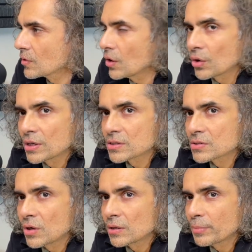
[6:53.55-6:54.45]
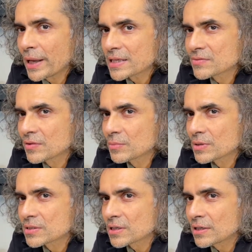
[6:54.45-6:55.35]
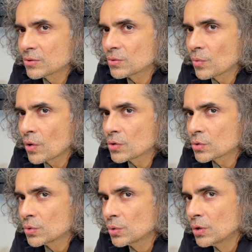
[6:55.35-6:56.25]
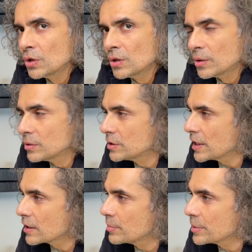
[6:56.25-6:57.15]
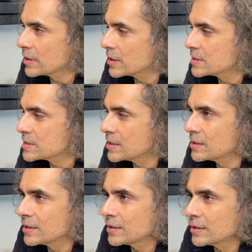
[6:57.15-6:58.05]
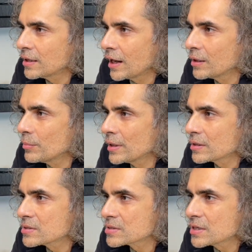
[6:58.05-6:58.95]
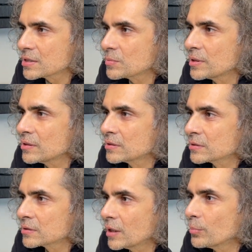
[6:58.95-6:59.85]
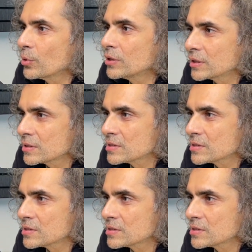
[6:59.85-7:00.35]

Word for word: Or it's not blasphemous. I don't want to take up an agenda and make a statement, a political